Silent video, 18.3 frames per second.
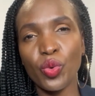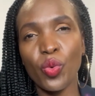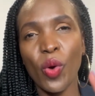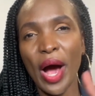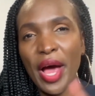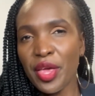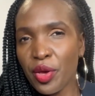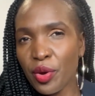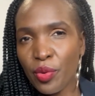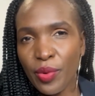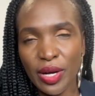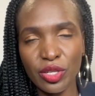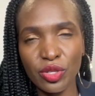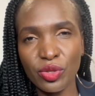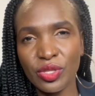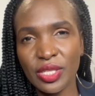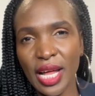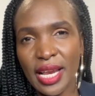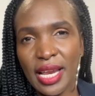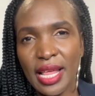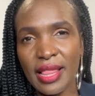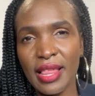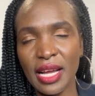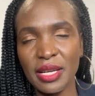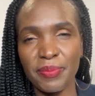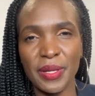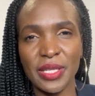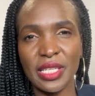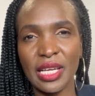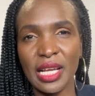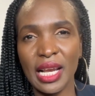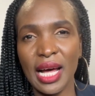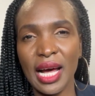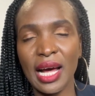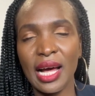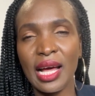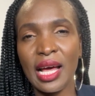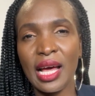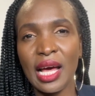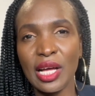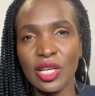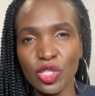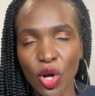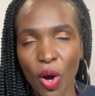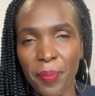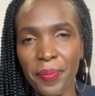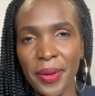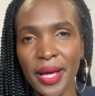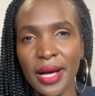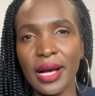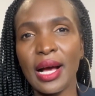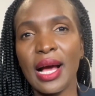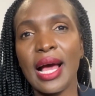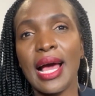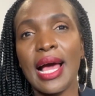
why you want to study that particular topic.